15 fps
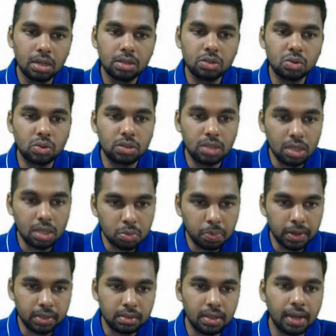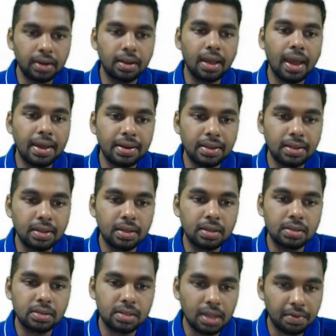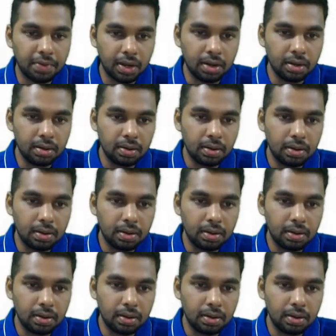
So 6 plus that carry is 7.